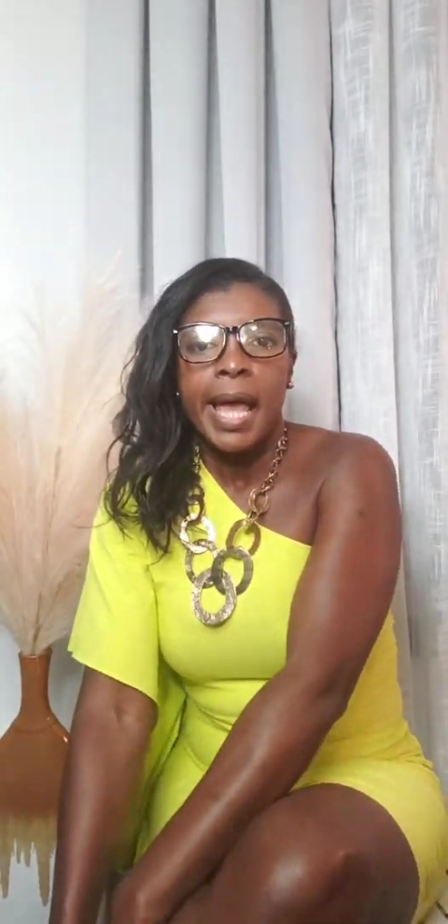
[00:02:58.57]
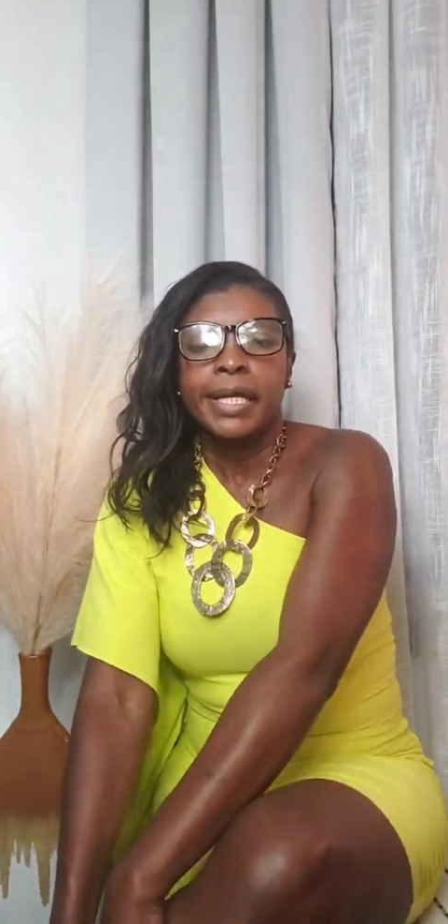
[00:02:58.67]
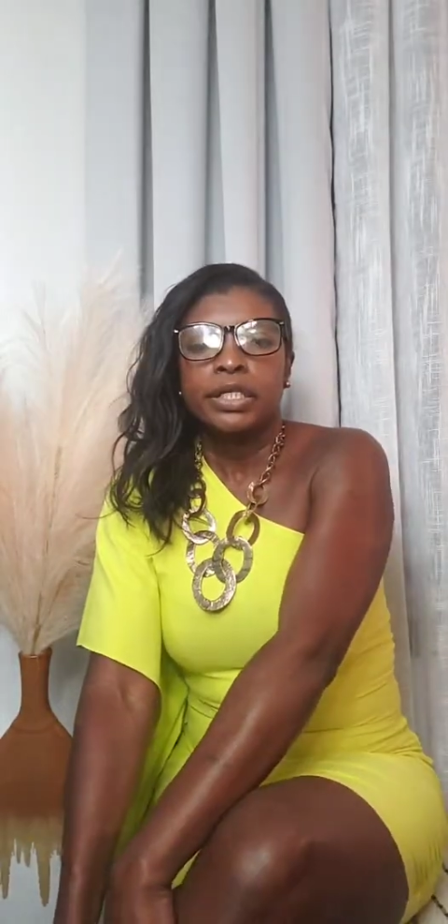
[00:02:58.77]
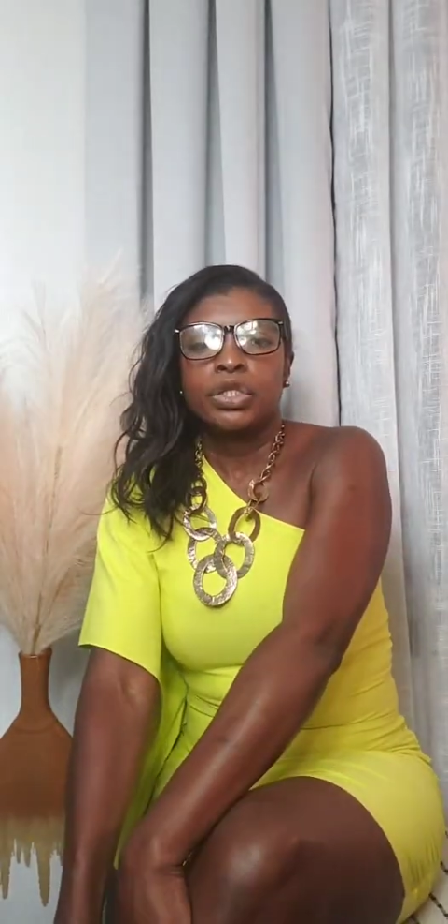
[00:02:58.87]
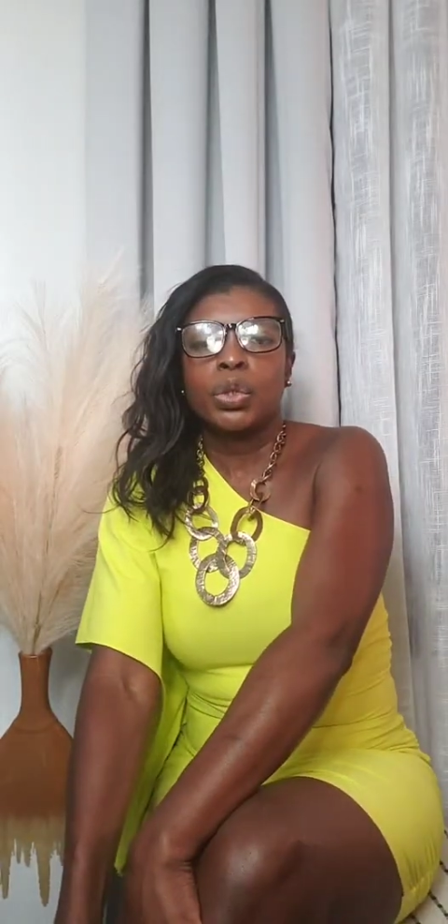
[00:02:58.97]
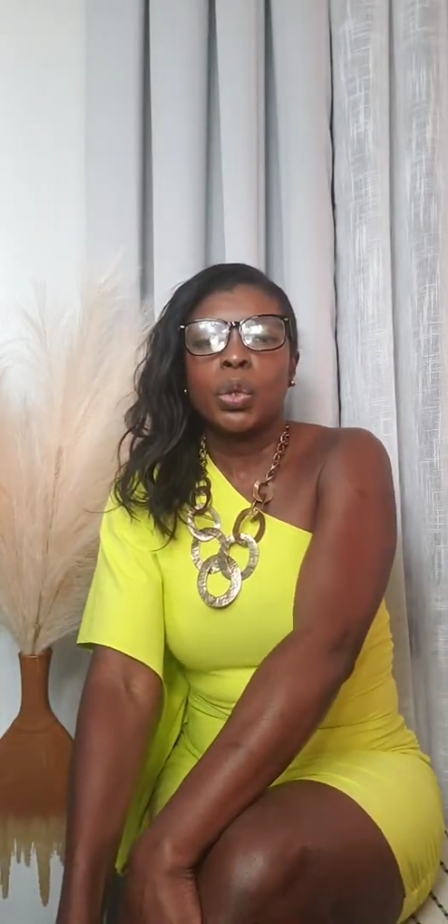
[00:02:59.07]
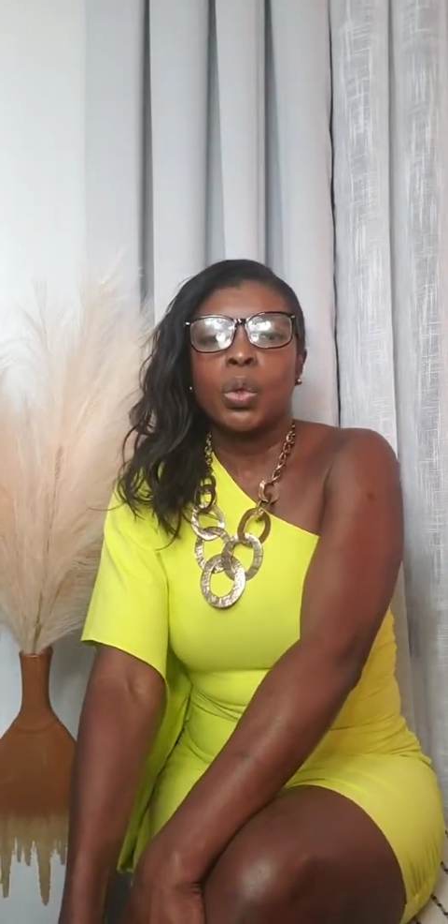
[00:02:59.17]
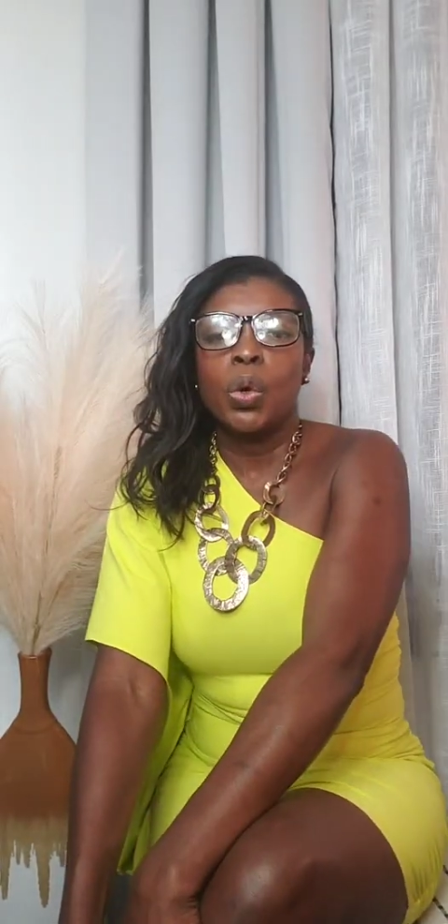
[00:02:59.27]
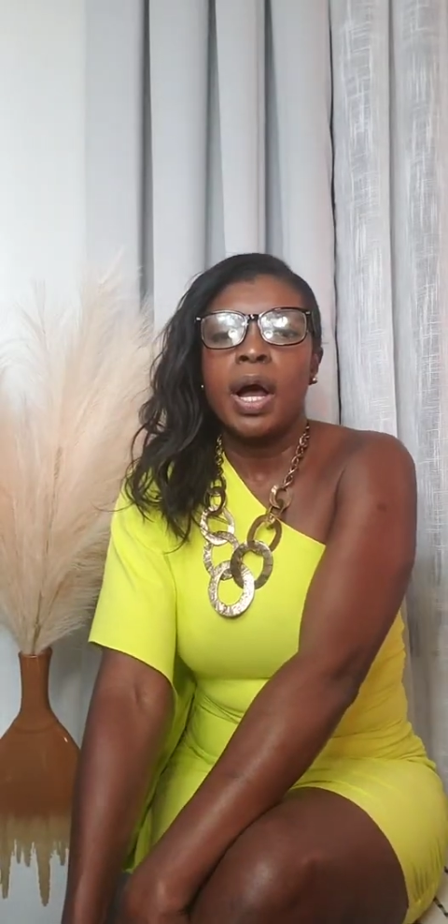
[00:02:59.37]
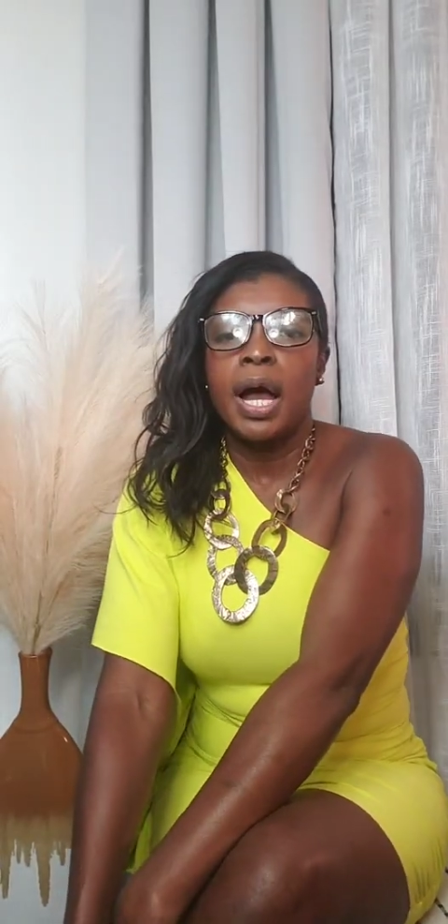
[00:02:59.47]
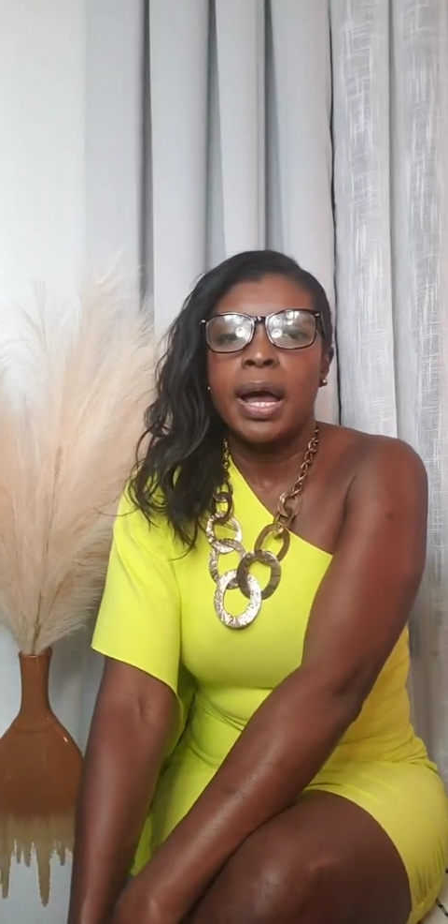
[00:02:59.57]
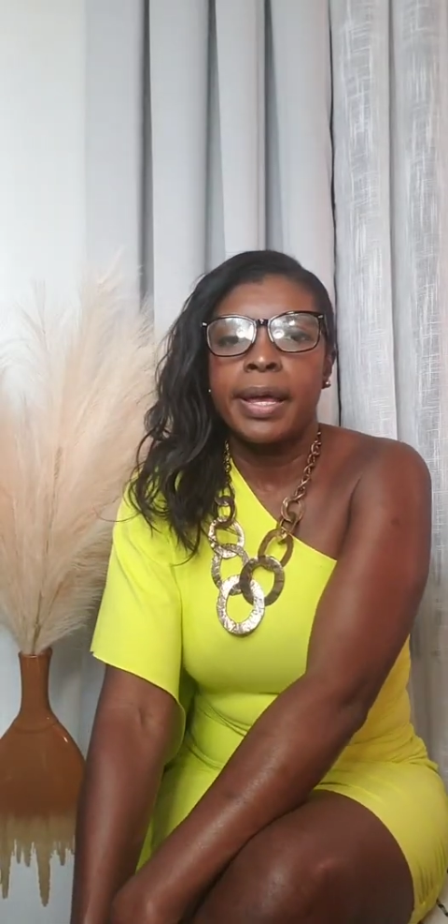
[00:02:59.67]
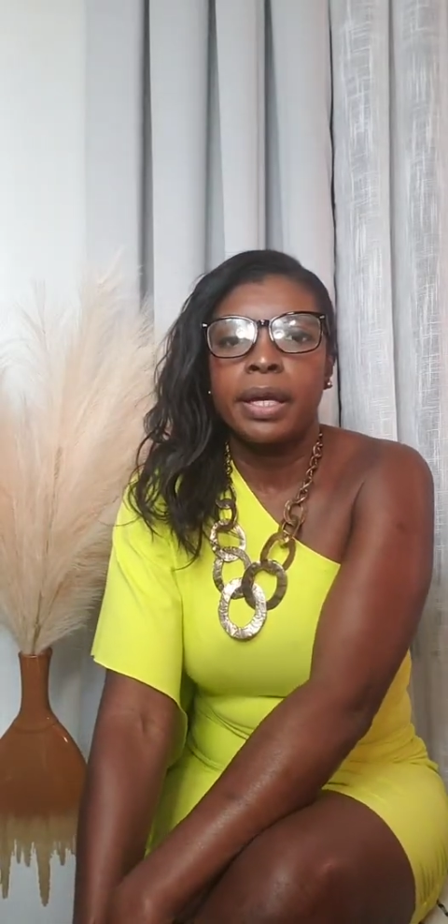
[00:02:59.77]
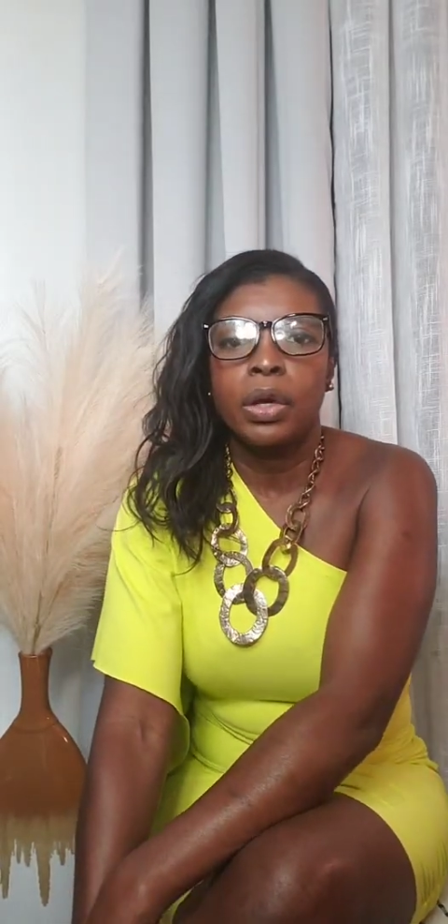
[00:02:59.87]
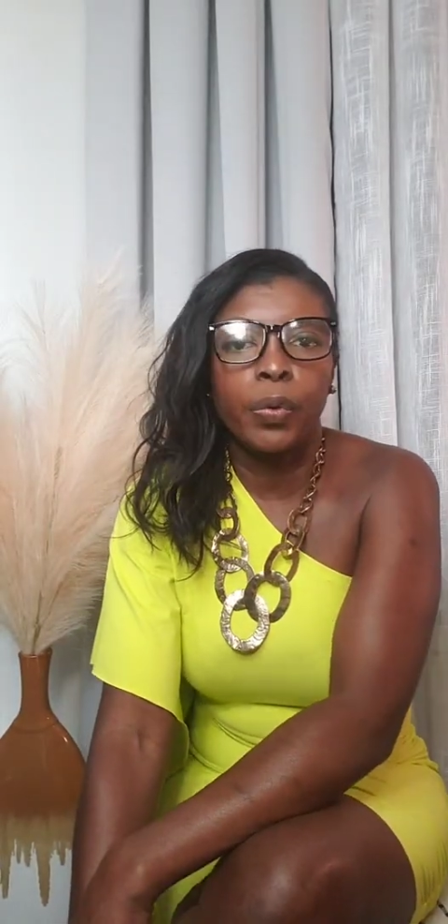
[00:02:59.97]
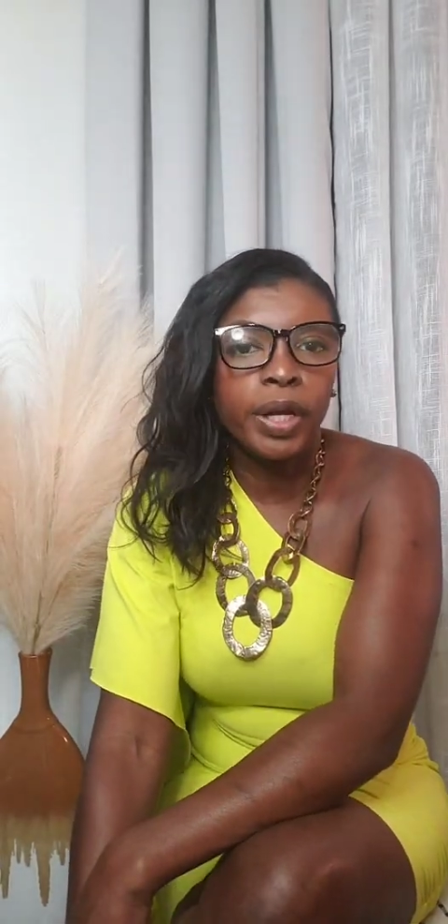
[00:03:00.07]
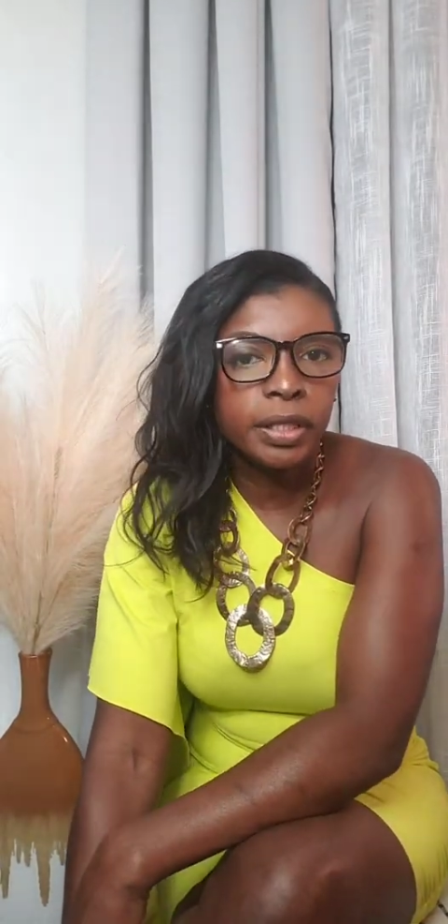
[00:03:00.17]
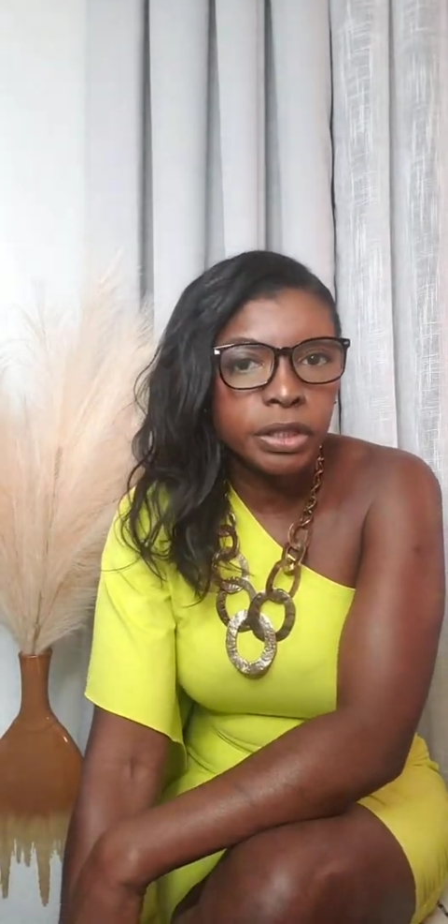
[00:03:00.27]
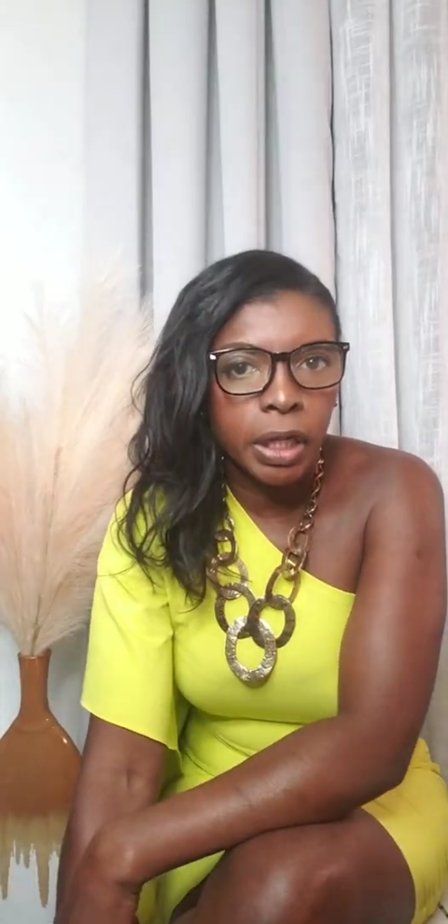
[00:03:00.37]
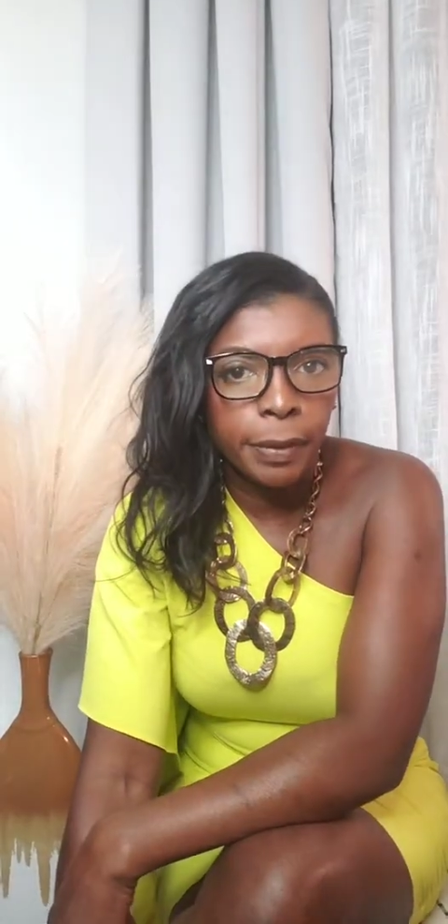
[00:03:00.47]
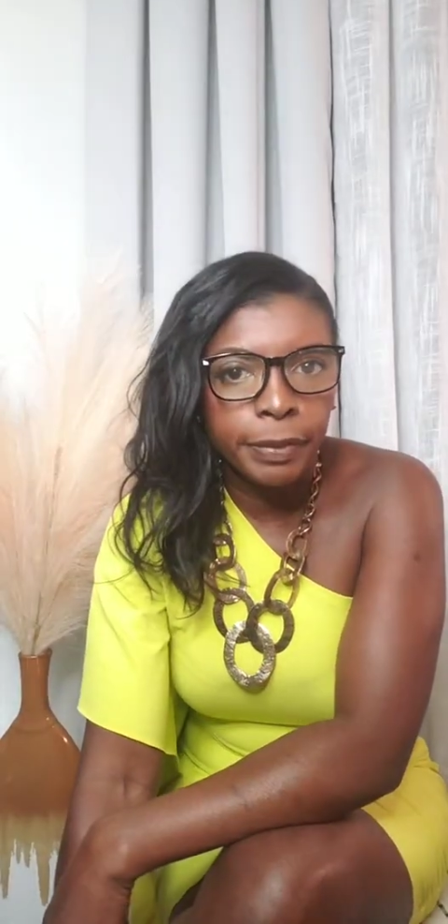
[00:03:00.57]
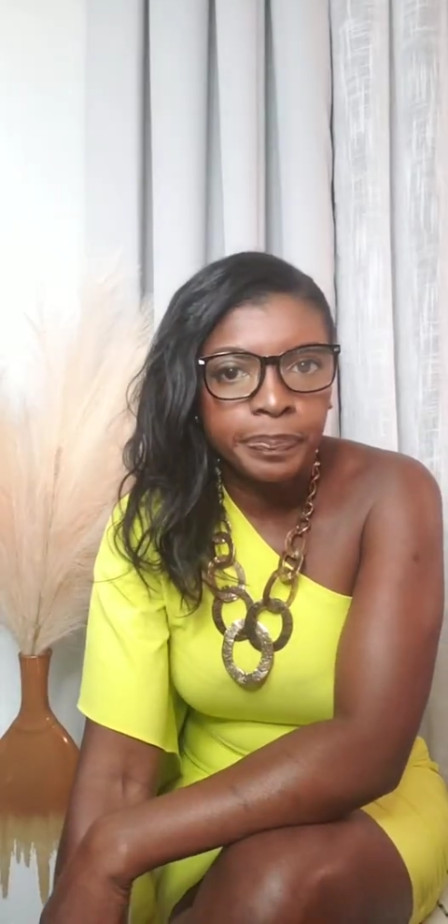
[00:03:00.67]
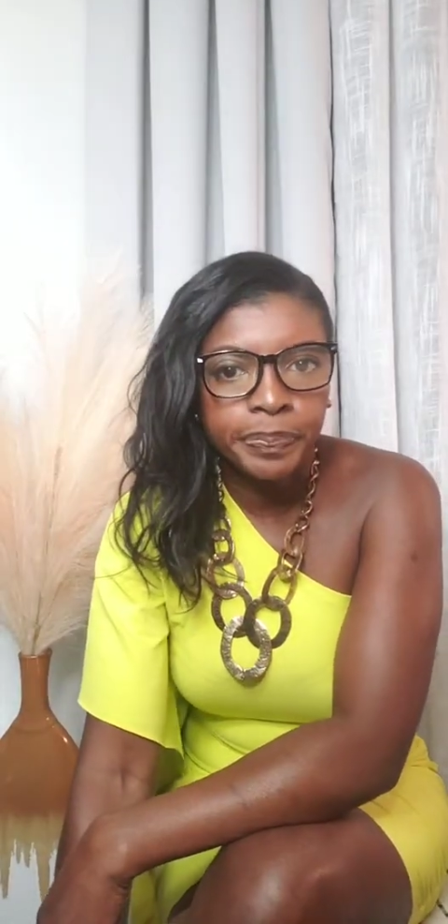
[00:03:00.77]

And so I quit the job.